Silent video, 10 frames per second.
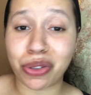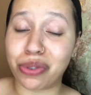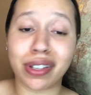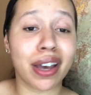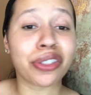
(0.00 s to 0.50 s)

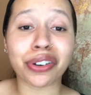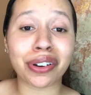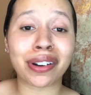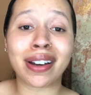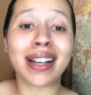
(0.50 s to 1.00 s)
those
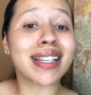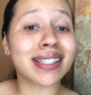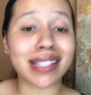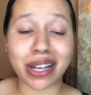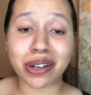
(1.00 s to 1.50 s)
other
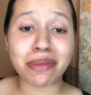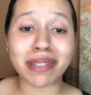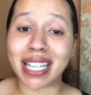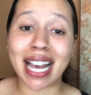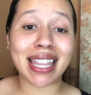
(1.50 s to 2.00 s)

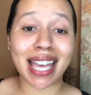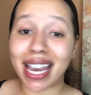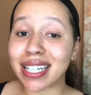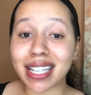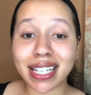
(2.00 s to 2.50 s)
serums like the
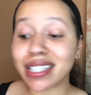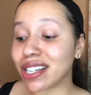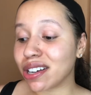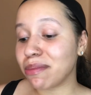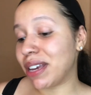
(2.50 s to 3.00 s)
HA
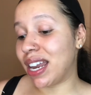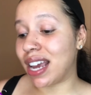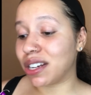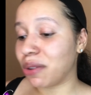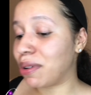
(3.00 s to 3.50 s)
serum, and I
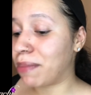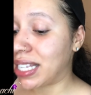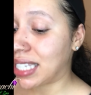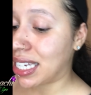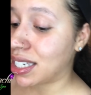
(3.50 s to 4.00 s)
don't want my
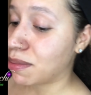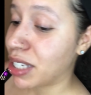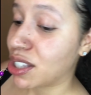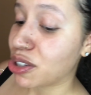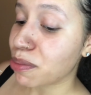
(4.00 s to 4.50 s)
skin to be
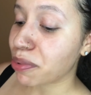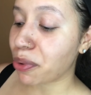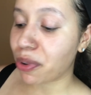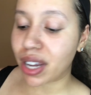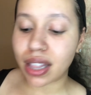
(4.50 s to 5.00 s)
super
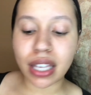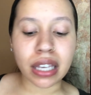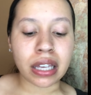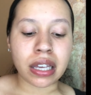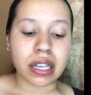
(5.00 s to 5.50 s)

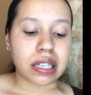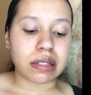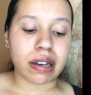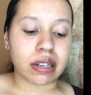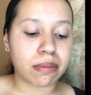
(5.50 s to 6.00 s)
oily,
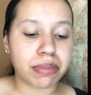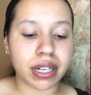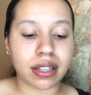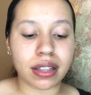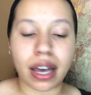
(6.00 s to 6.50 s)
so I don't put
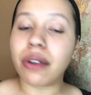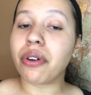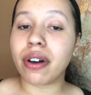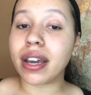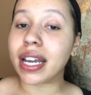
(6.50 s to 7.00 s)
a lot
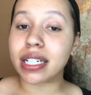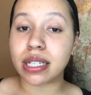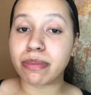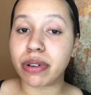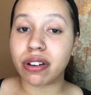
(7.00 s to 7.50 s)
on. I
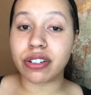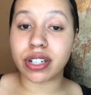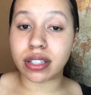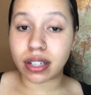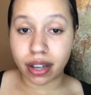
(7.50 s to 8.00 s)
just put on
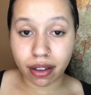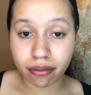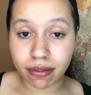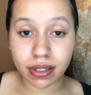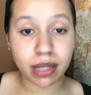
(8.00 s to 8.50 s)
just enough
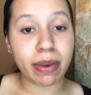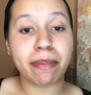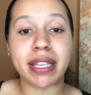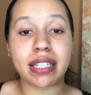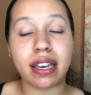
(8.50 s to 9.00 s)
to make
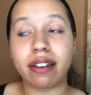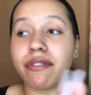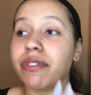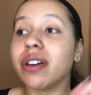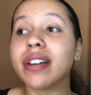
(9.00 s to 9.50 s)
my skin
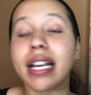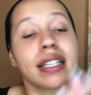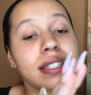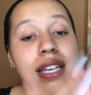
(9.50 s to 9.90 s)
feel nice